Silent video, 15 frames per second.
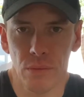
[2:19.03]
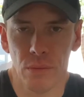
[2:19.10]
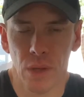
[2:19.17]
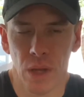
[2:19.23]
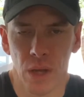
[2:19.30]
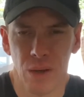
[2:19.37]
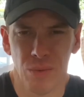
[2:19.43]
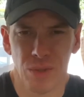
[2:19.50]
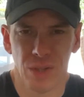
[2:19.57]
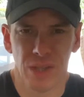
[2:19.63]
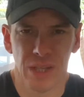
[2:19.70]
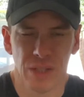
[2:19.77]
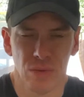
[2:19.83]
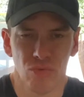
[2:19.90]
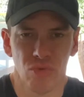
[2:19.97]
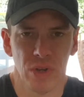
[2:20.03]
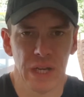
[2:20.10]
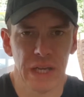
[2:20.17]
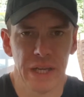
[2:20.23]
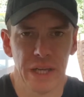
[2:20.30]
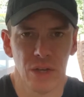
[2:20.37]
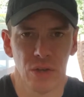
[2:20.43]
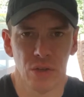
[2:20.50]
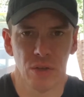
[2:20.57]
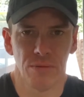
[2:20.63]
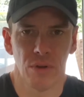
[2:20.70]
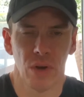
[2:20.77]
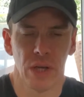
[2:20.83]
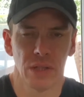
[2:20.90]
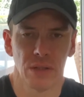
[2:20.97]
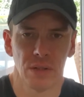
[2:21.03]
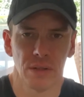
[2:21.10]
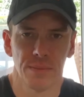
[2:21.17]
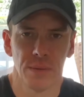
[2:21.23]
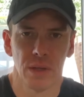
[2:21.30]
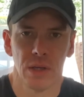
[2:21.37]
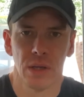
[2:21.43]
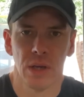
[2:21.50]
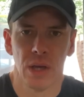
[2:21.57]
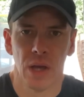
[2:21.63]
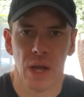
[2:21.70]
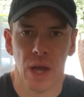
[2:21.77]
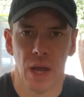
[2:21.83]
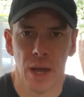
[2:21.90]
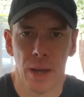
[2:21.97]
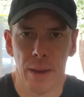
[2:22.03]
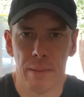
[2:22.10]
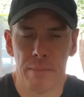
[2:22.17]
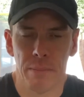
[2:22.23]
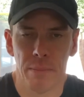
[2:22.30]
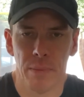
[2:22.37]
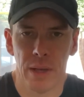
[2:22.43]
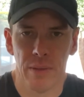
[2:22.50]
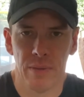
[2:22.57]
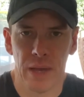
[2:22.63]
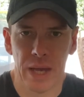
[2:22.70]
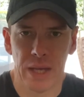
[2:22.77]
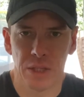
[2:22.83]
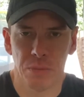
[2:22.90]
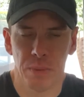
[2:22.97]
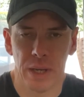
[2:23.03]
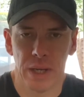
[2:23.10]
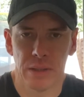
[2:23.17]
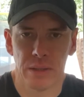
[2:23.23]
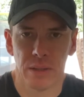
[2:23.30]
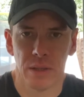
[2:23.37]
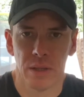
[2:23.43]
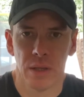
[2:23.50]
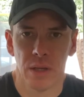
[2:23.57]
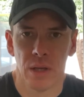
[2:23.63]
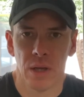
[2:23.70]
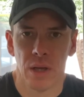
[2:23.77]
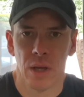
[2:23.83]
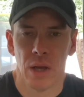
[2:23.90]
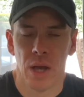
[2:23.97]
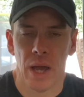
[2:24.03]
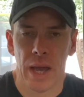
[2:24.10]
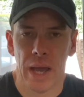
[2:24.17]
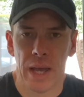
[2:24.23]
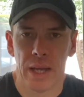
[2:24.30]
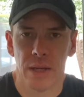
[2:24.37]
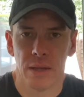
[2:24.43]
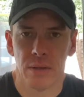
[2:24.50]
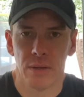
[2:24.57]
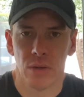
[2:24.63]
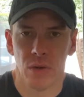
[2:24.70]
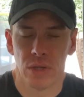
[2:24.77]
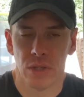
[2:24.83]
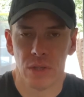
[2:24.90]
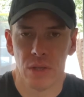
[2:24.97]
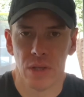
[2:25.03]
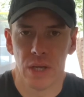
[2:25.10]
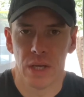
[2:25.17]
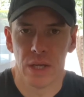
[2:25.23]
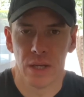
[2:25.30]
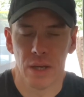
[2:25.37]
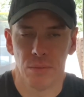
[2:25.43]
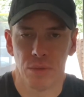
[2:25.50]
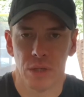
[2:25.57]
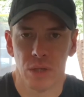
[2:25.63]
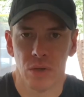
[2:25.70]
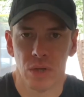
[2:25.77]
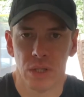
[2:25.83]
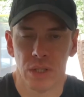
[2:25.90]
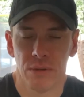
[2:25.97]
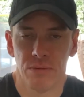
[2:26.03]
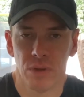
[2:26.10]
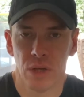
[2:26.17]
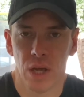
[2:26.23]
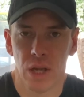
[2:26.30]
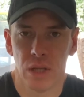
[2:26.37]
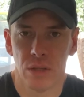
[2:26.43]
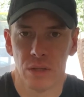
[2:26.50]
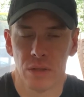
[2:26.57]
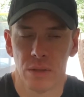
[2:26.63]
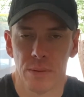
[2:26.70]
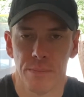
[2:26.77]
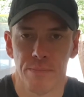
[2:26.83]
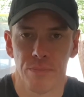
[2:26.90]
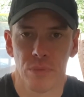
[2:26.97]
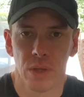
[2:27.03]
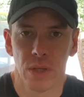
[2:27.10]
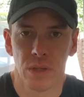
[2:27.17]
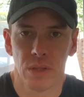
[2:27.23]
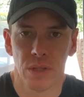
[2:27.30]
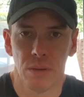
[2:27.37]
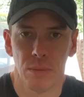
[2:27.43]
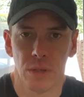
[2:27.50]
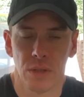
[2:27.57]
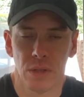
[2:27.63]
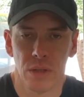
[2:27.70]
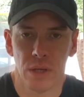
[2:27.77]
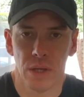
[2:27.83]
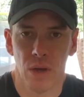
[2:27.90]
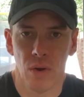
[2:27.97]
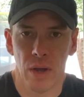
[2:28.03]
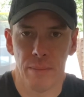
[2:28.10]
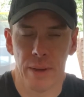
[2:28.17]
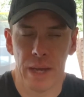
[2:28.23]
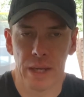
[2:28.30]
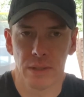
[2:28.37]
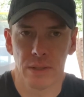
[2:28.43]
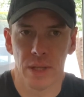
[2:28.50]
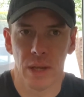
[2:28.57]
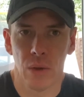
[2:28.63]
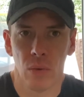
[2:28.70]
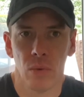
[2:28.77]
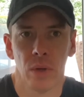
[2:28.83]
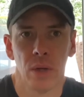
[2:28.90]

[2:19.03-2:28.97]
which I think is a really good device in that aspect, and nice and thin. It comes in nice different colours, similar to the iMacs now.